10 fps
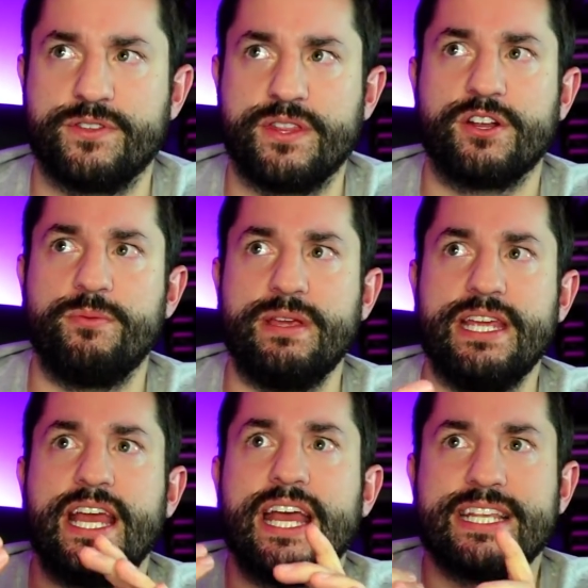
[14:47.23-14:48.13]
So they're going to
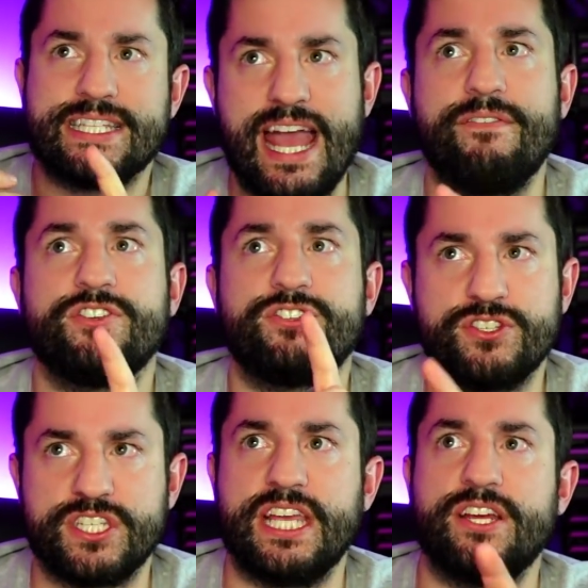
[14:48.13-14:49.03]
be
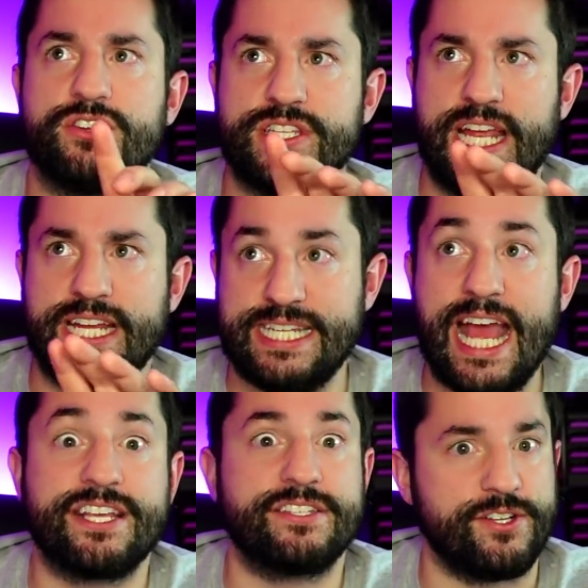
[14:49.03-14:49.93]
scavengers, skinners, and
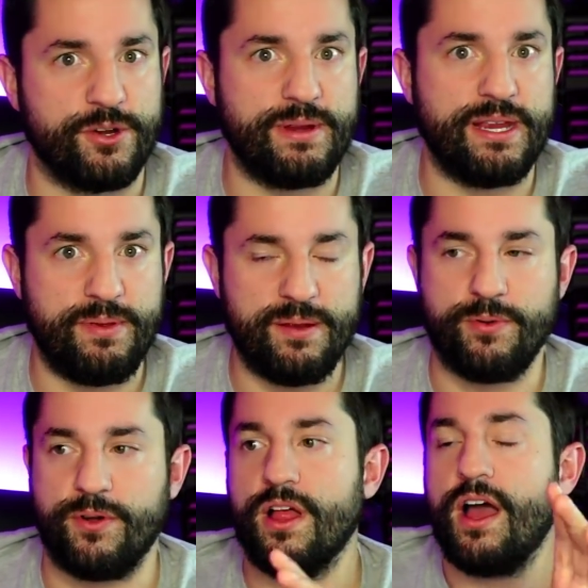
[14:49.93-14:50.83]
taxidermy
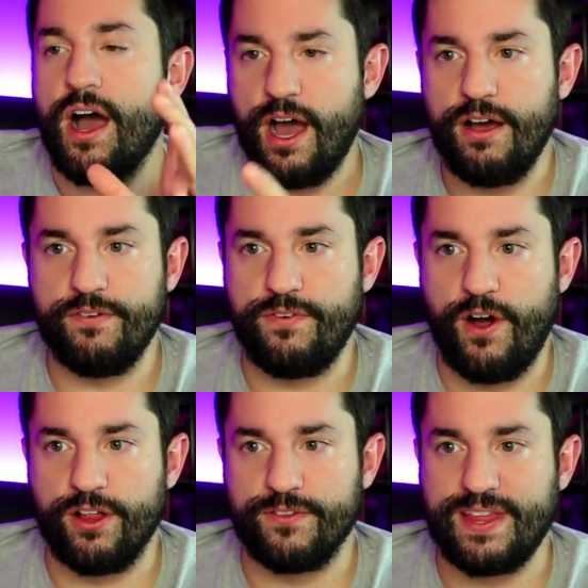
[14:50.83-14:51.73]
people of
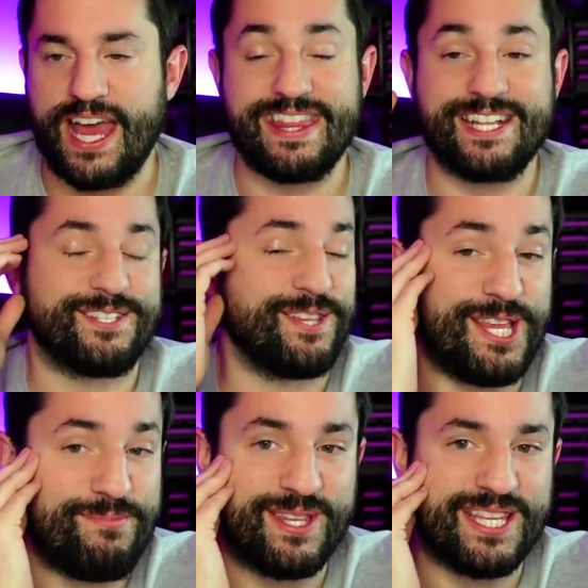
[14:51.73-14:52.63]
all of that. That's the
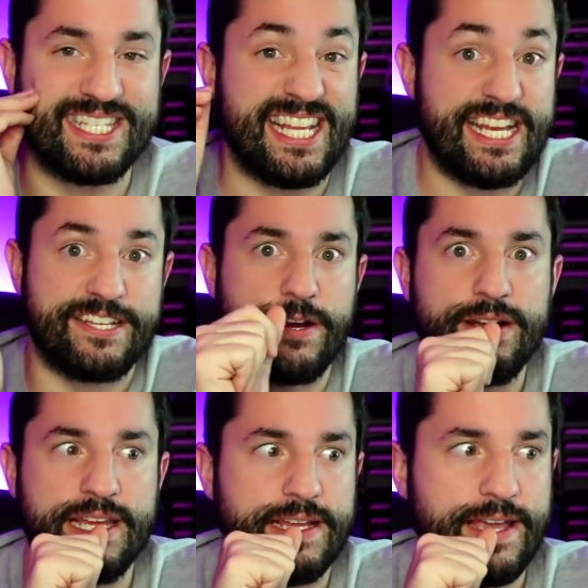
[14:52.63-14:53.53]
theme of this city. It's
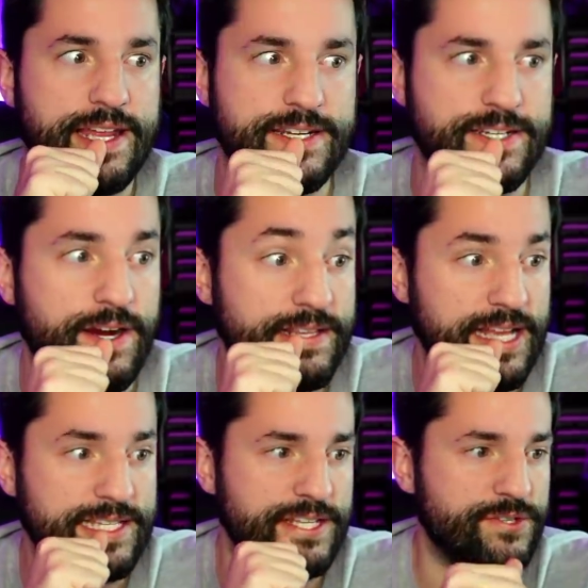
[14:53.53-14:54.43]
already getting kind of dark.
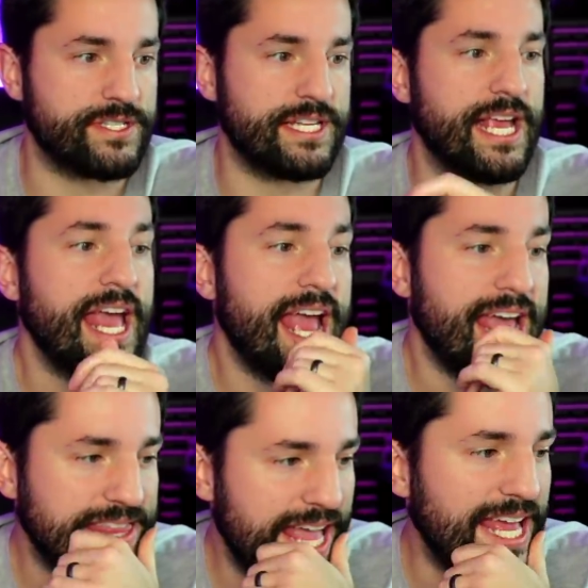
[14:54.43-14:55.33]
That's interesting.
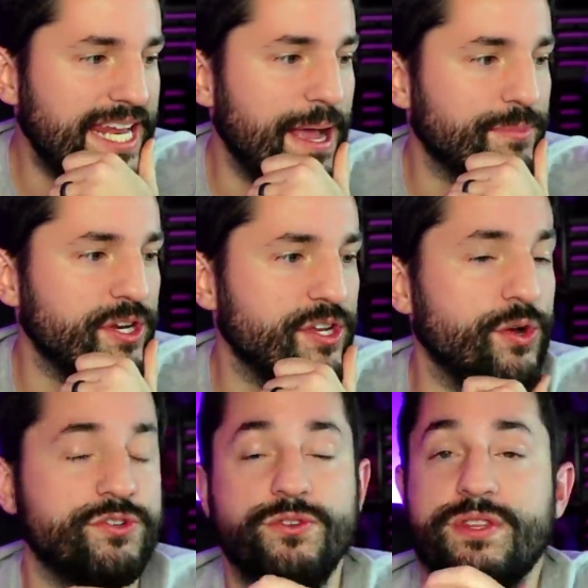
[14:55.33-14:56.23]
And then I'm going to
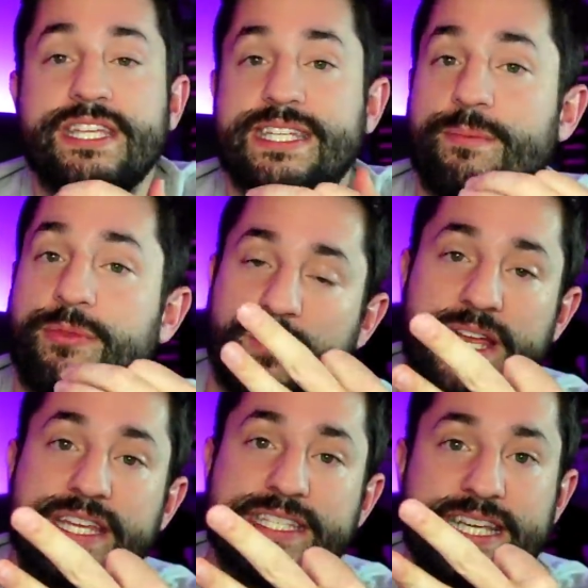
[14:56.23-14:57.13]
go to the step
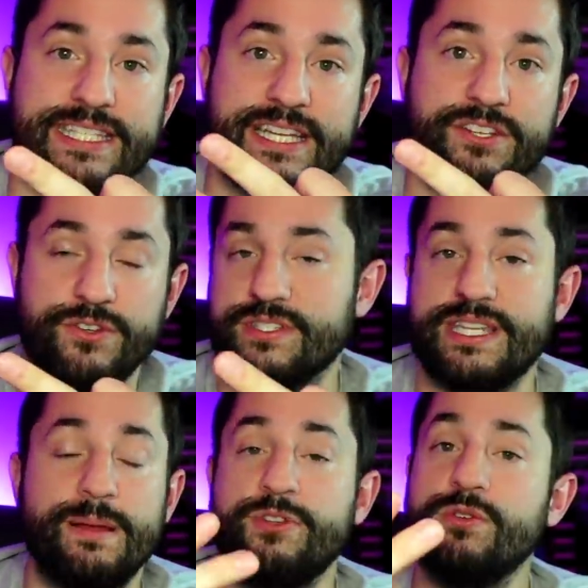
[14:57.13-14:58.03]
three is the essentials.
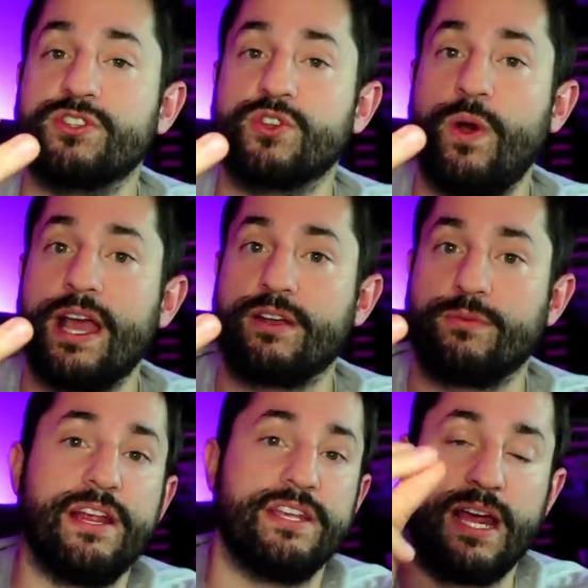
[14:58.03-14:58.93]
Step two is quick,
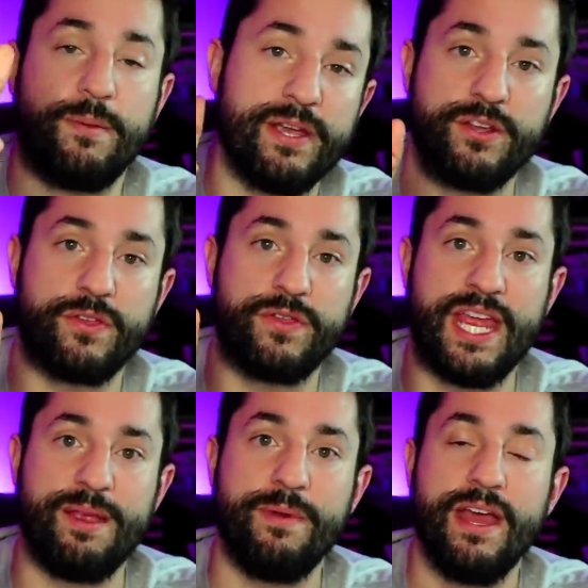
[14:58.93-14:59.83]
right? You got to pick your
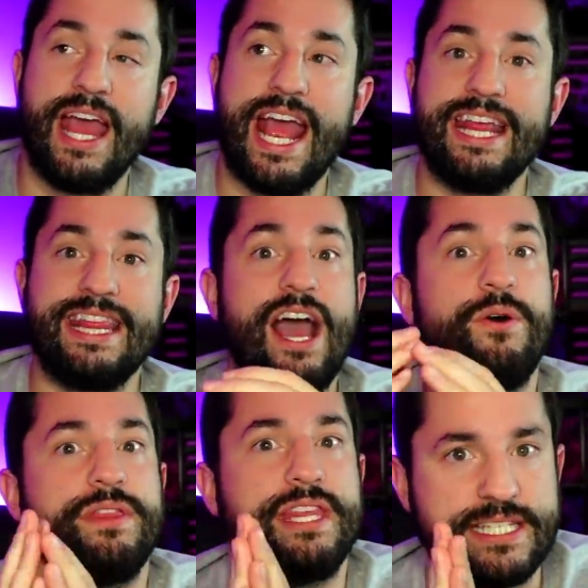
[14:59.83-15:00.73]
theme. And
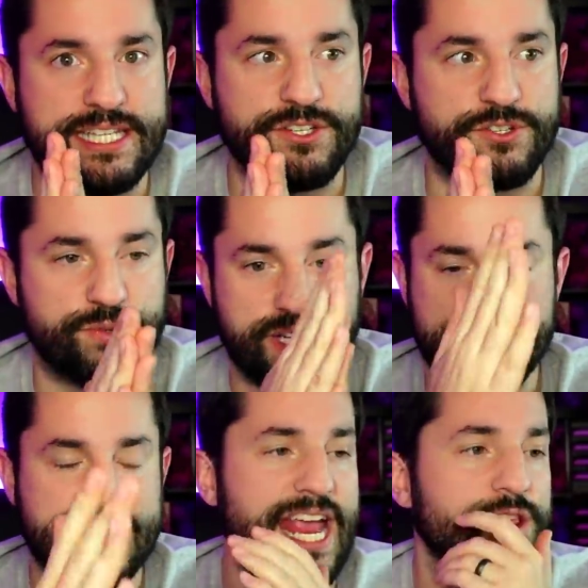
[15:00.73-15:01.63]
now the essentials, we're going
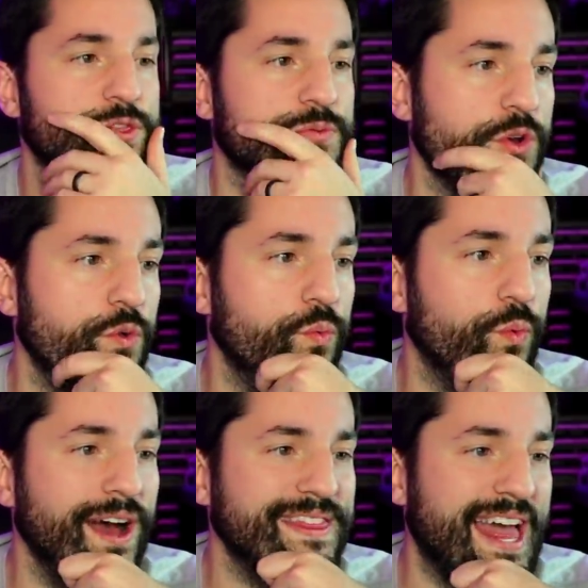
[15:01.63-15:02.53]
to scan through
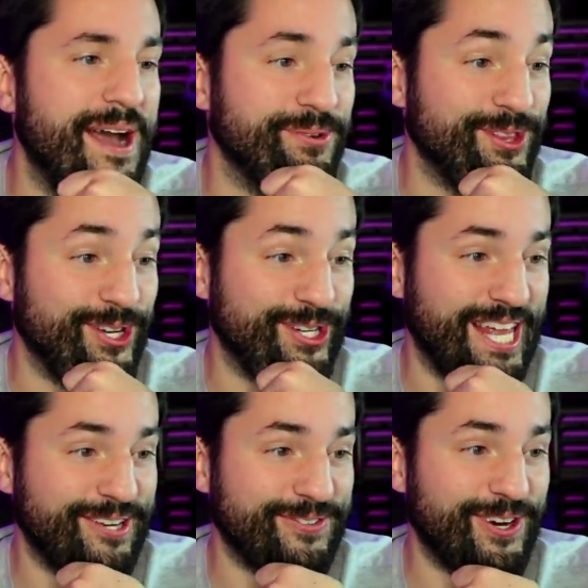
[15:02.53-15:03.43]
what that would look
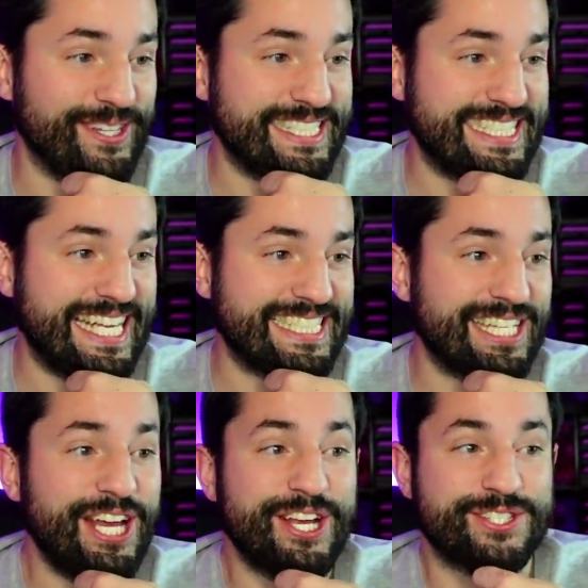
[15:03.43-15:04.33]
like for all these things.